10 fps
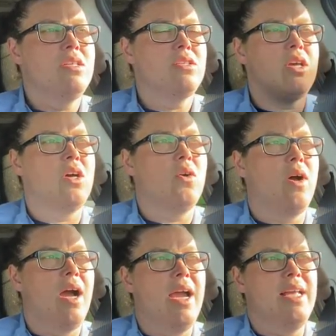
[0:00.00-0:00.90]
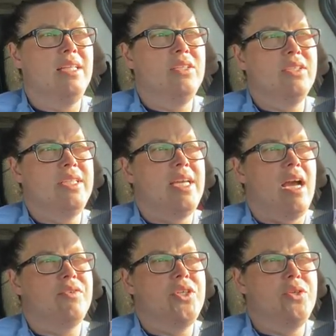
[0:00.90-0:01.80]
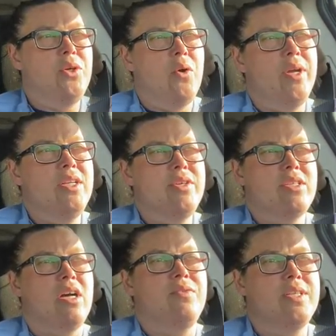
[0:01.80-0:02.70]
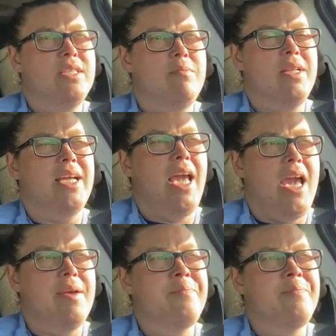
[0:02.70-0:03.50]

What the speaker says: So I literally have to go into his office and be like, hey,